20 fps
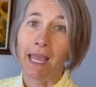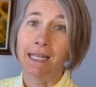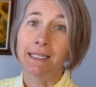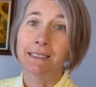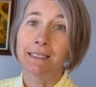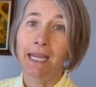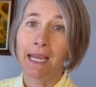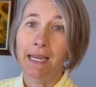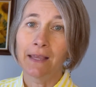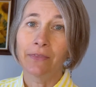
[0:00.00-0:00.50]
and
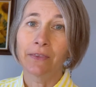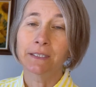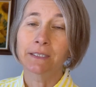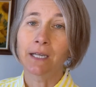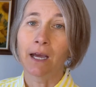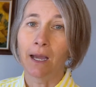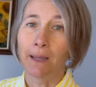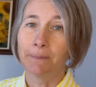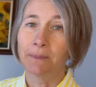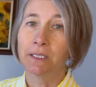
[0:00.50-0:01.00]
take the
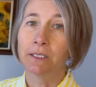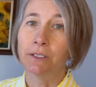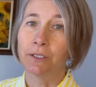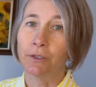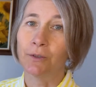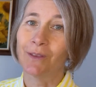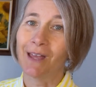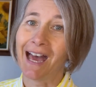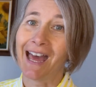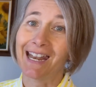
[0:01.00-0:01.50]
time to
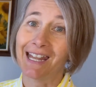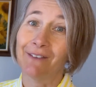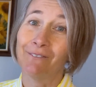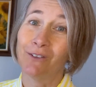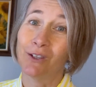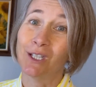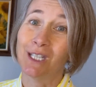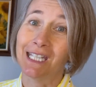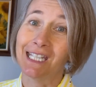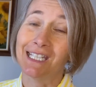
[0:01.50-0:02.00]
do that if
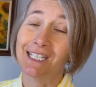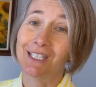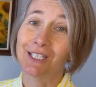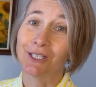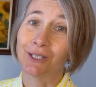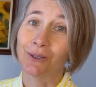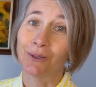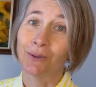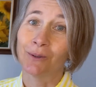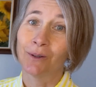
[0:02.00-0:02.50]
you need to.